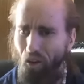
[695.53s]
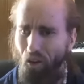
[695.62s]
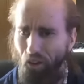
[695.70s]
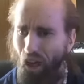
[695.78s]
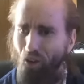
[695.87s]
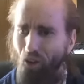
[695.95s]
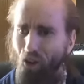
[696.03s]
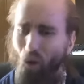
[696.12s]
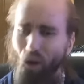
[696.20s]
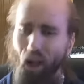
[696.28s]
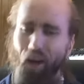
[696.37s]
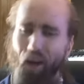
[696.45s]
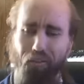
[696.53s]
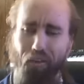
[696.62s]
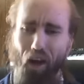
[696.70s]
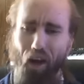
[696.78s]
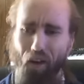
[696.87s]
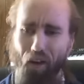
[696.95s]
Y'all don't have
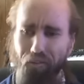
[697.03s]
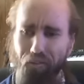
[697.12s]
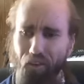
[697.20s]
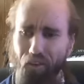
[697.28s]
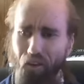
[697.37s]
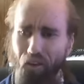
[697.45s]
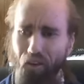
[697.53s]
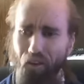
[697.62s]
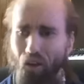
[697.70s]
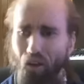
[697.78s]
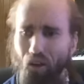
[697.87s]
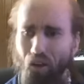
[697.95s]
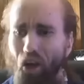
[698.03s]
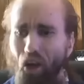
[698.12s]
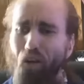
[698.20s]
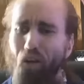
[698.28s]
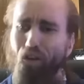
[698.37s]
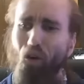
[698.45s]
jobs.
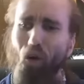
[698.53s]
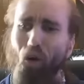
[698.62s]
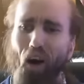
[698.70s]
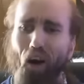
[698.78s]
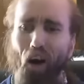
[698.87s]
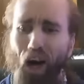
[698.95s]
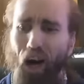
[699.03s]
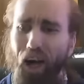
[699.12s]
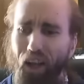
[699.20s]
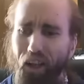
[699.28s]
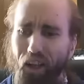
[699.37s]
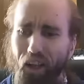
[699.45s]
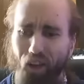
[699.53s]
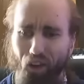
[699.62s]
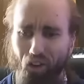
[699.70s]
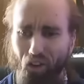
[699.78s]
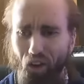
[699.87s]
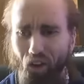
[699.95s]
Y'all just do a lot of
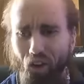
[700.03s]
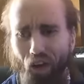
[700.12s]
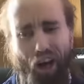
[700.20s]
this,